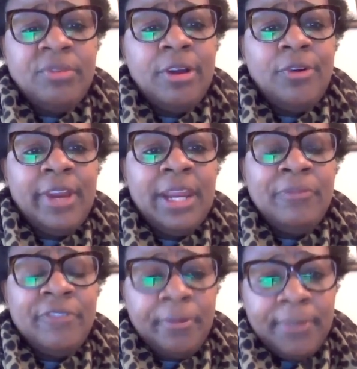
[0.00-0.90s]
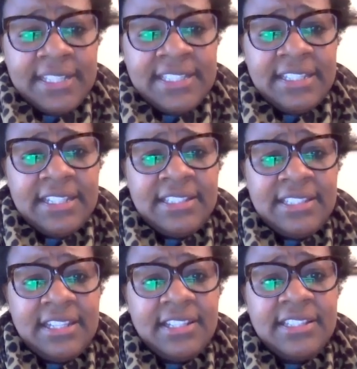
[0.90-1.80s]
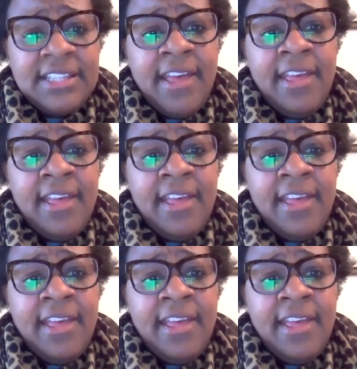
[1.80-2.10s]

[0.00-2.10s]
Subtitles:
Program for businesses.